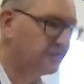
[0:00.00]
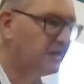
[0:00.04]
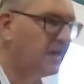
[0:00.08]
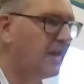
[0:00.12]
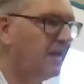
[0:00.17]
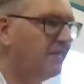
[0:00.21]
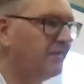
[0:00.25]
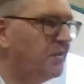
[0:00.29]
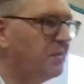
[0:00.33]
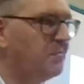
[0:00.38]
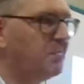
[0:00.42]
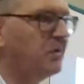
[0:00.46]

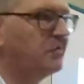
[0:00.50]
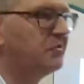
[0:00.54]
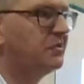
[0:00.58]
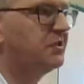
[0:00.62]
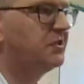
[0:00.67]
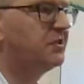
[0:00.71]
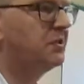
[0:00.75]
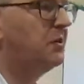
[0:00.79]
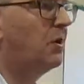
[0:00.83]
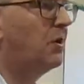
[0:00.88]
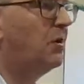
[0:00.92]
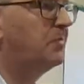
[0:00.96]
have the
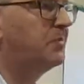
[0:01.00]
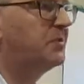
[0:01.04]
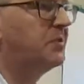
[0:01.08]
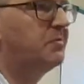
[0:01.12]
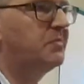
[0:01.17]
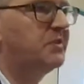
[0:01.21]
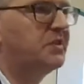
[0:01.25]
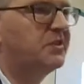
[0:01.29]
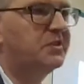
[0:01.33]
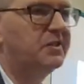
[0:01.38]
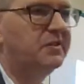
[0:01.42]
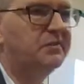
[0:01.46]
most
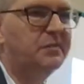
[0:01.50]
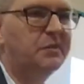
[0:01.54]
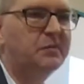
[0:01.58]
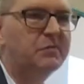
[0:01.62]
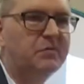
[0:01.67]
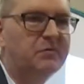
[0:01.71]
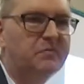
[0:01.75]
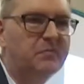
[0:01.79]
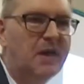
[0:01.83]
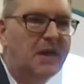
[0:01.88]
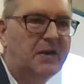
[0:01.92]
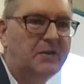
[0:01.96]
optimistic view
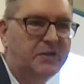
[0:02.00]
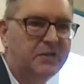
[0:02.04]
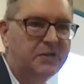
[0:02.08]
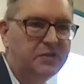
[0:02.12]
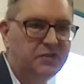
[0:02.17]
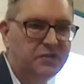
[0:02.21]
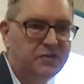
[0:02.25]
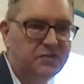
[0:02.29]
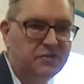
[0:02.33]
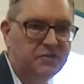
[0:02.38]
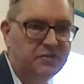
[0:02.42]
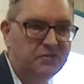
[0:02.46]
of
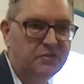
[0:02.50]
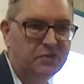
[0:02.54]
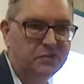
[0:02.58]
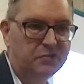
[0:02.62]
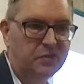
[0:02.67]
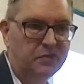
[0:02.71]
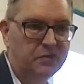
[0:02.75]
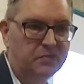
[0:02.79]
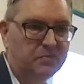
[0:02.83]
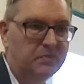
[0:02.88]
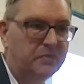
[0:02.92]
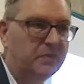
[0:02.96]
marriage,
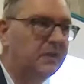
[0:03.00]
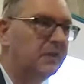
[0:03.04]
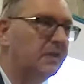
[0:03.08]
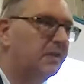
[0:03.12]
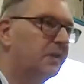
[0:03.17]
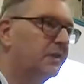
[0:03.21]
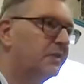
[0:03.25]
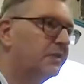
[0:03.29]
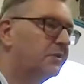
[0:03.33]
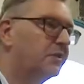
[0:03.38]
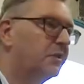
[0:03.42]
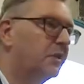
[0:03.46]
Jerome.
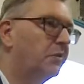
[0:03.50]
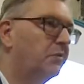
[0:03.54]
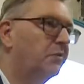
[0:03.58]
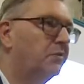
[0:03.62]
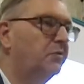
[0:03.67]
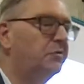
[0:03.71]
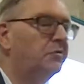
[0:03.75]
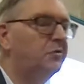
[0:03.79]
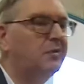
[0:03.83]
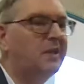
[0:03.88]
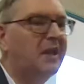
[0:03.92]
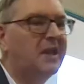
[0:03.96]
So
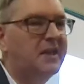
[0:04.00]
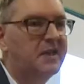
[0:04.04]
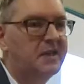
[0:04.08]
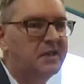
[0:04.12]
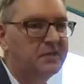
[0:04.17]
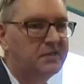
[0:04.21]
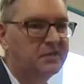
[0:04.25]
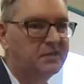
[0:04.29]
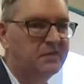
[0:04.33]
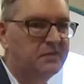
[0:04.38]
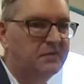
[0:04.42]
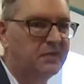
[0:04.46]
you do get
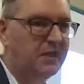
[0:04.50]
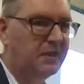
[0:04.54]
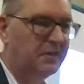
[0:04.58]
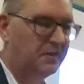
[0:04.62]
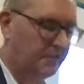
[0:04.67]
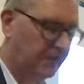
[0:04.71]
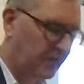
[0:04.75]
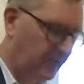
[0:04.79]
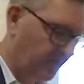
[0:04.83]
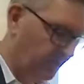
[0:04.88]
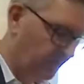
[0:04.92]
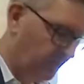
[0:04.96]
hints of
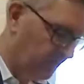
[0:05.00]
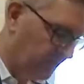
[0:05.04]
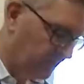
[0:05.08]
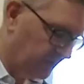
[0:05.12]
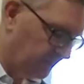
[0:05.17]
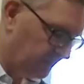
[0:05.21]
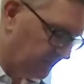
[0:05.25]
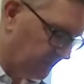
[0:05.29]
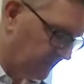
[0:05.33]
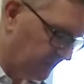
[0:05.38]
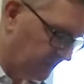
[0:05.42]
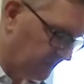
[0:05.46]
that there,
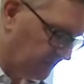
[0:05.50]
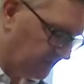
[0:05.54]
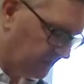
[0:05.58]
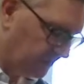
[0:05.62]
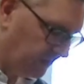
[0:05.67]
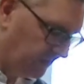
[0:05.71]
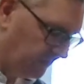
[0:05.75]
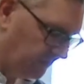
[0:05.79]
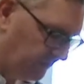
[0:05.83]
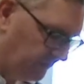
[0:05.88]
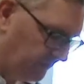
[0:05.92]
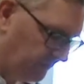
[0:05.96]
but
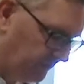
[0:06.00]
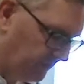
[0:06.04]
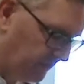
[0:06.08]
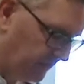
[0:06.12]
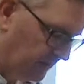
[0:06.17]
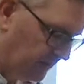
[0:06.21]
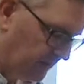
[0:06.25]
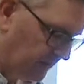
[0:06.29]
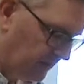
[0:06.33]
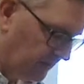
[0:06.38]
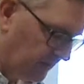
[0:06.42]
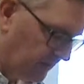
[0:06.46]

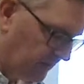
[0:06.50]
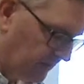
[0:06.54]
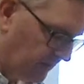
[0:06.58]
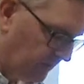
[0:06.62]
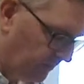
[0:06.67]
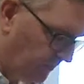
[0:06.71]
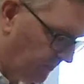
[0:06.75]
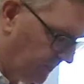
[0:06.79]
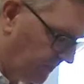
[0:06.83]
it